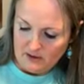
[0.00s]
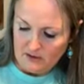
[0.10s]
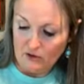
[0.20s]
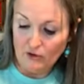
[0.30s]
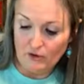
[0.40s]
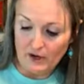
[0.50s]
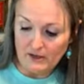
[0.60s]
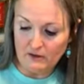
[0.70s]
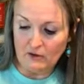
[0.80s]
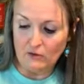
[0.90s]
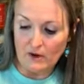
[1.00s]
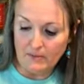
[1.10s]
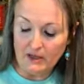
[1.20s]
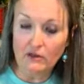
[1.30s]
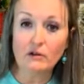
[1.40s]
They're great though. I
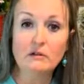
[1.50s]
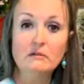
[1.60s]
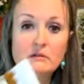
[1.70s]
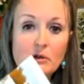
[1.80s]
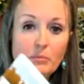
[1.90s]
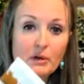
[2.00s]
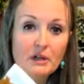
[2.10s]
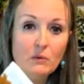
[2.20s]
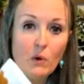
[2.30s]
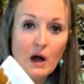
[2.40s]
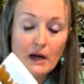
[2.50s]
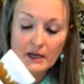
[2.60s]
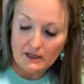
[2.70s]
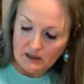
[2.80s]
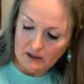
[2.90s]
mean, they're pretty wide,